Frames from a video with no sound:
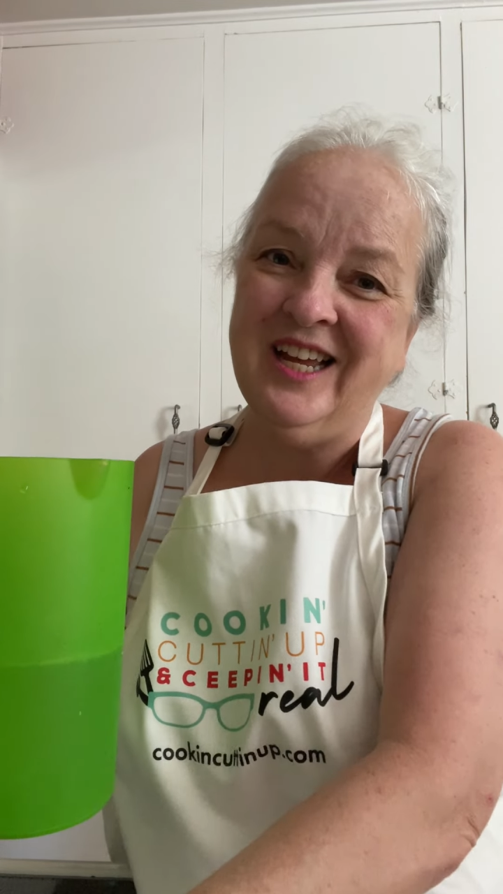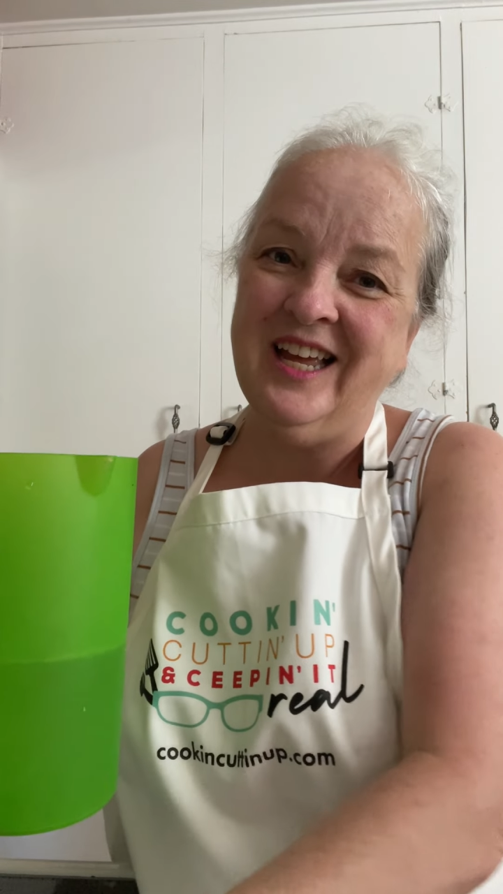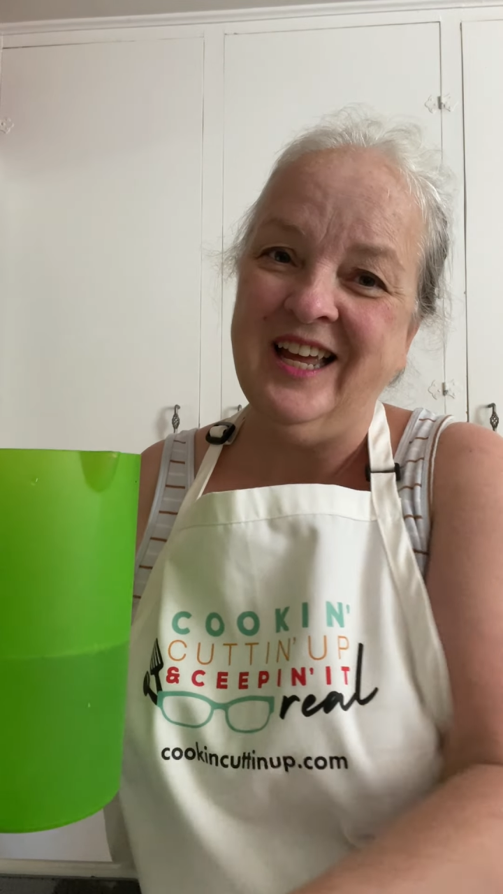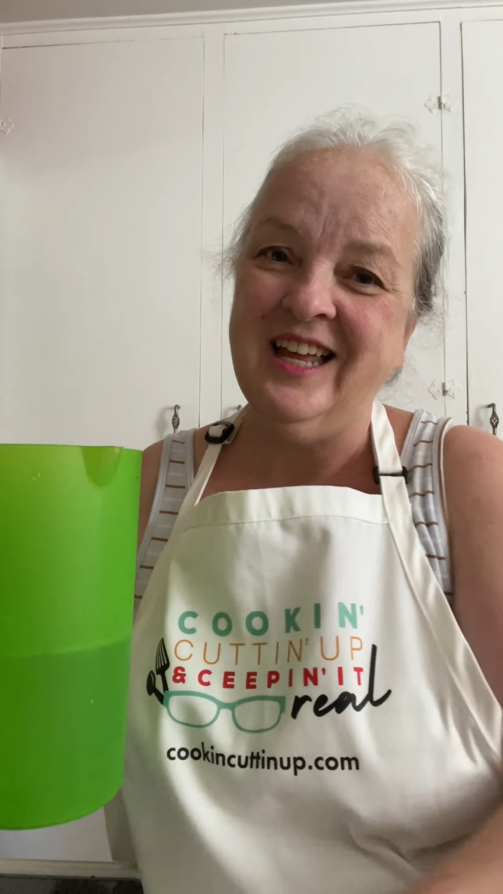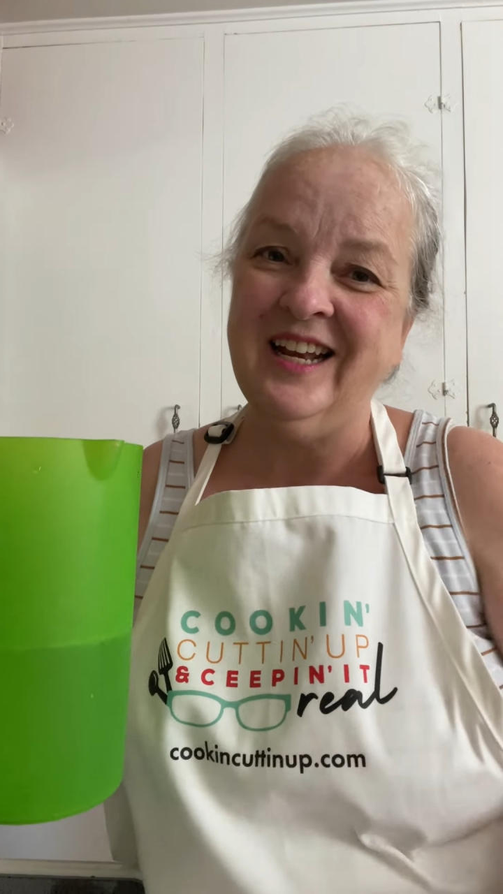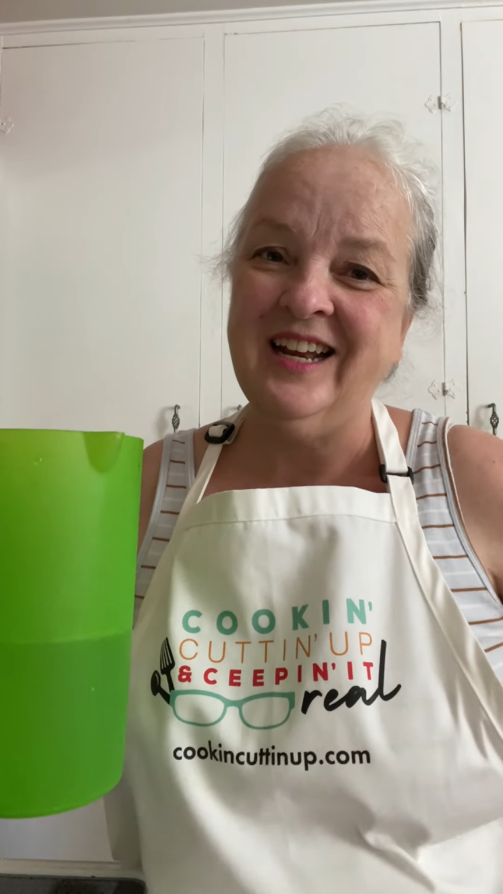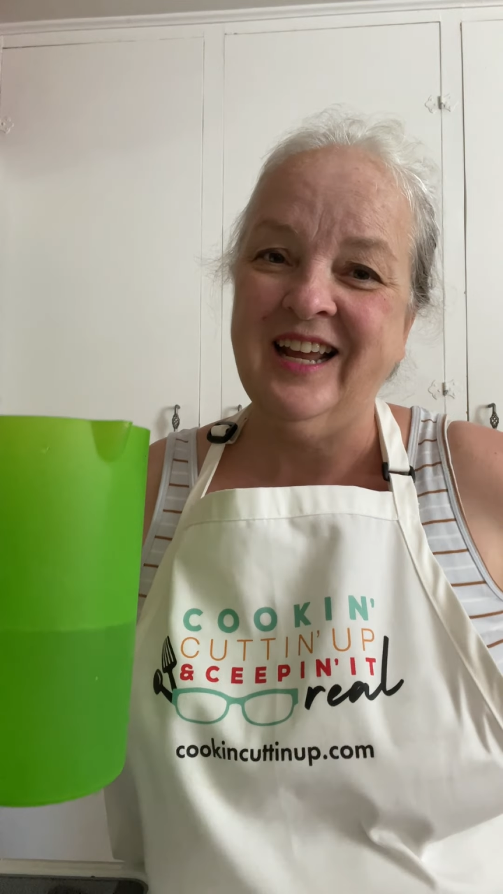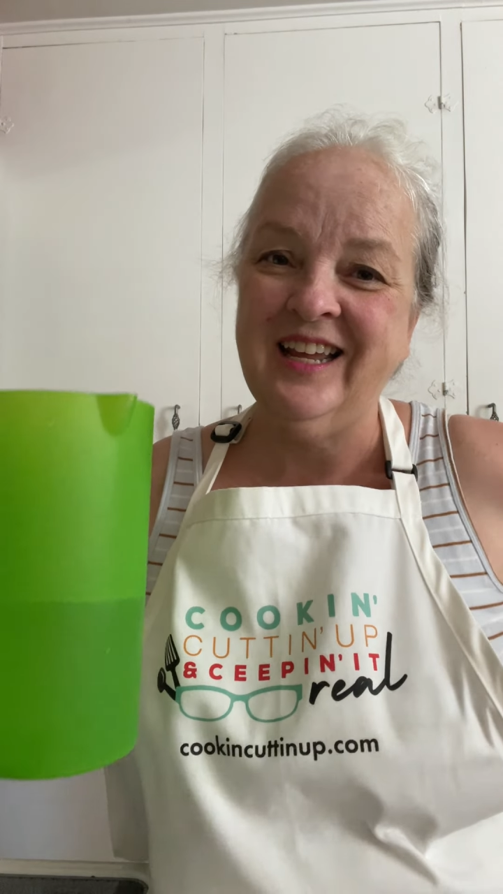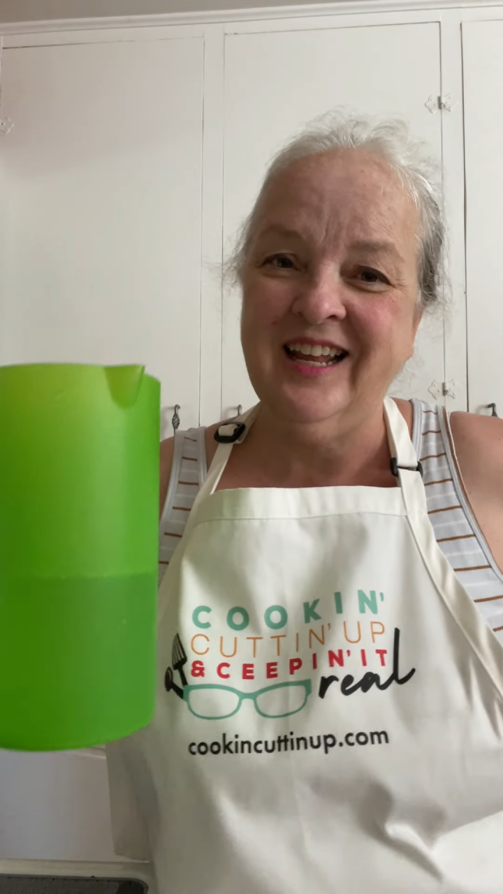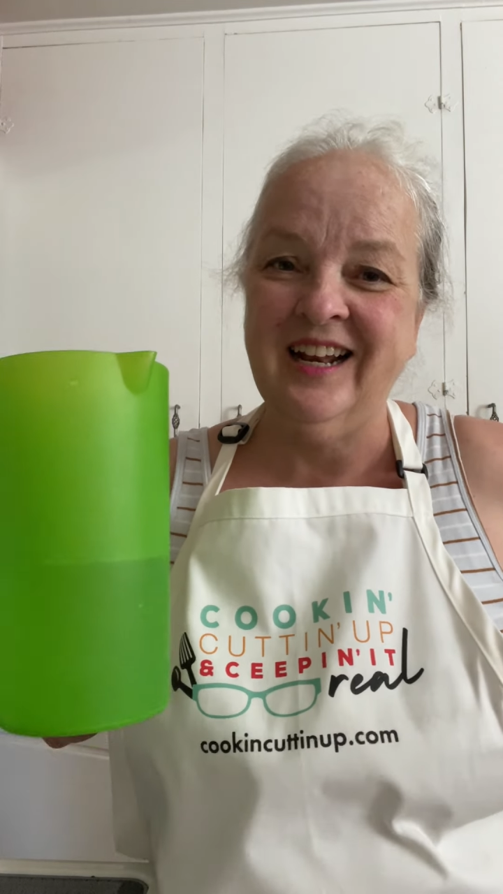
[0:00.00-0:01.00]
and
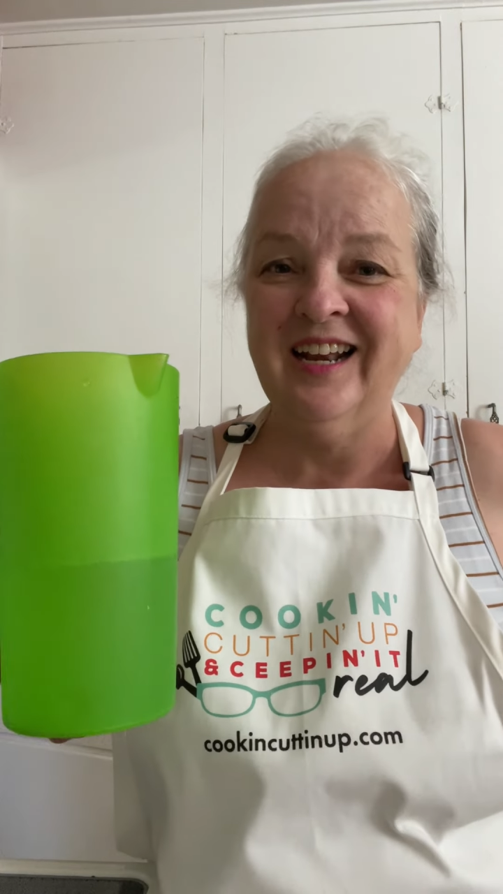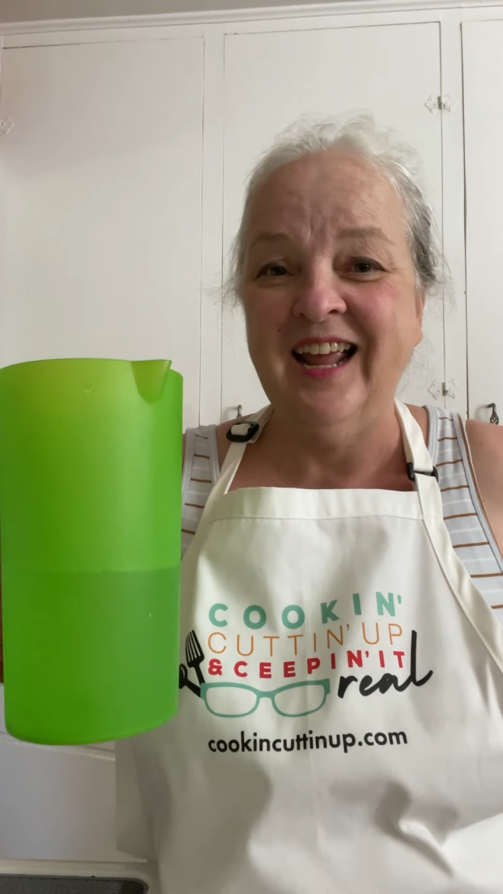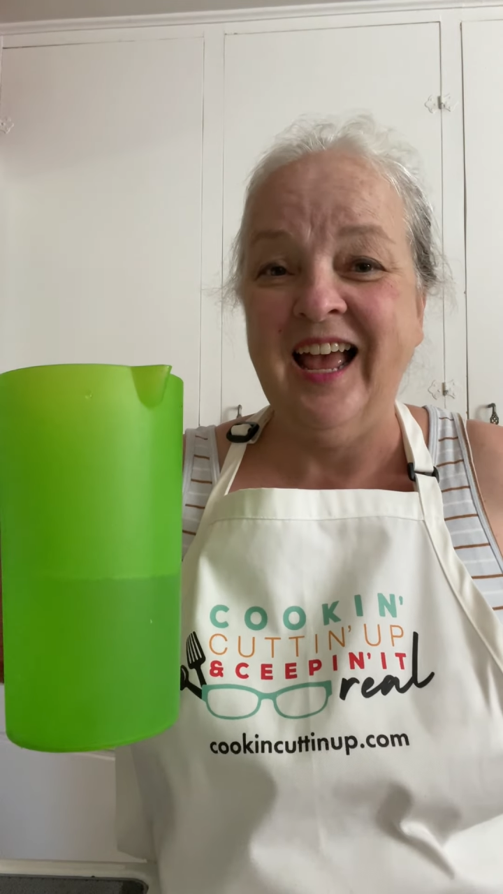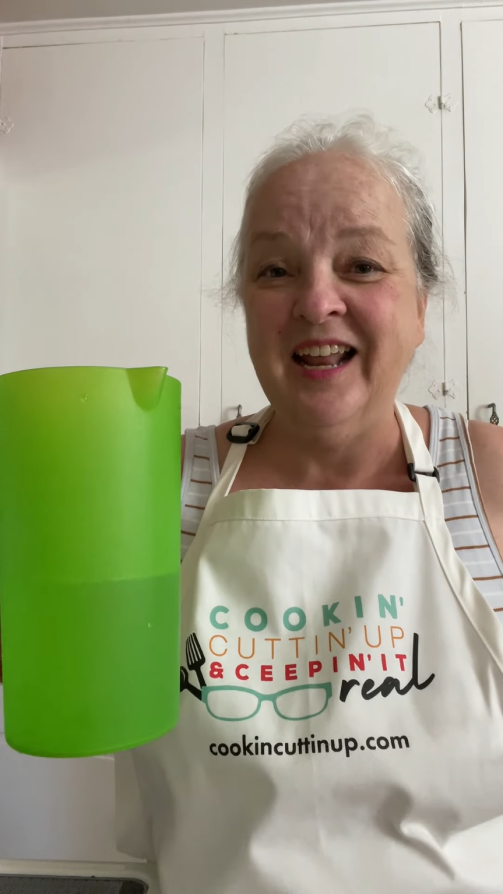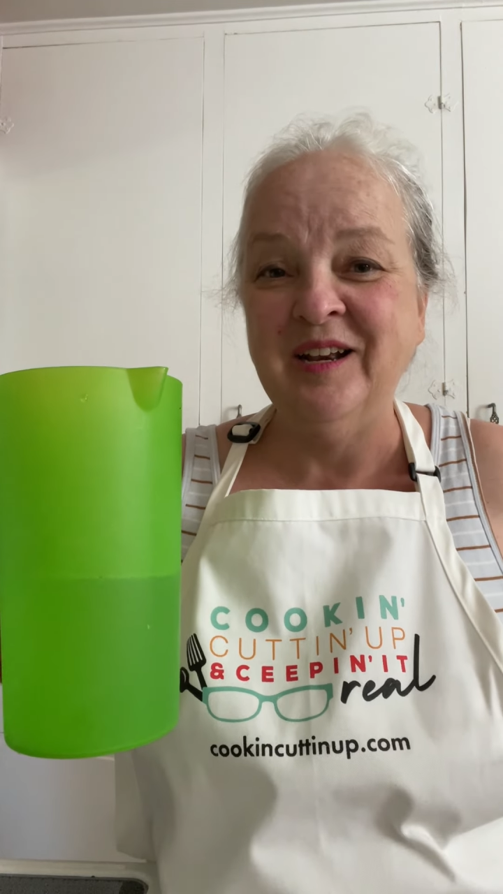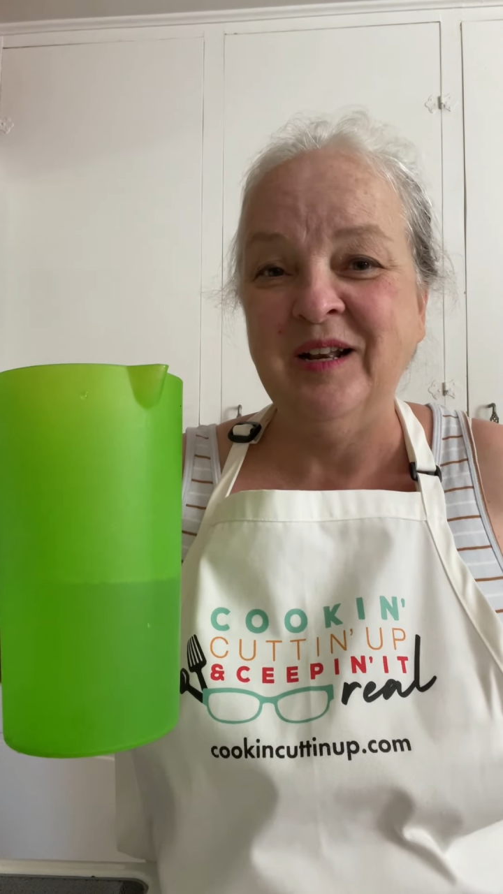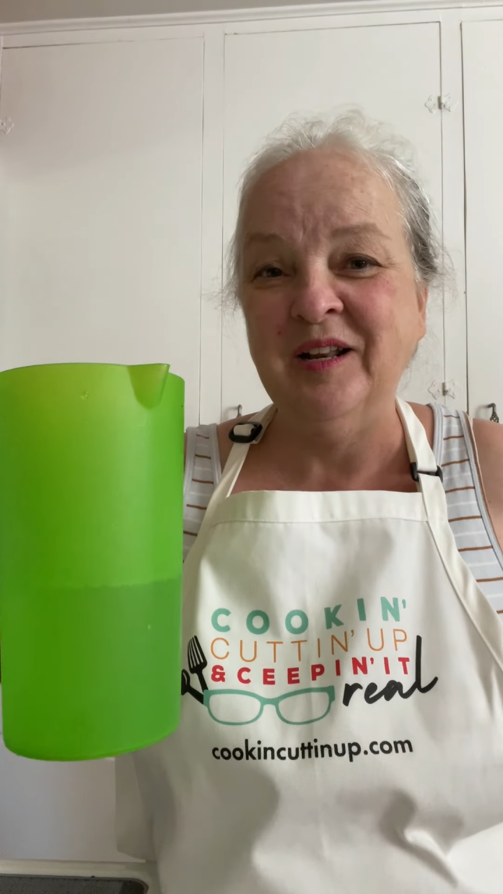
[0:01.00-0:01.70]
I get an added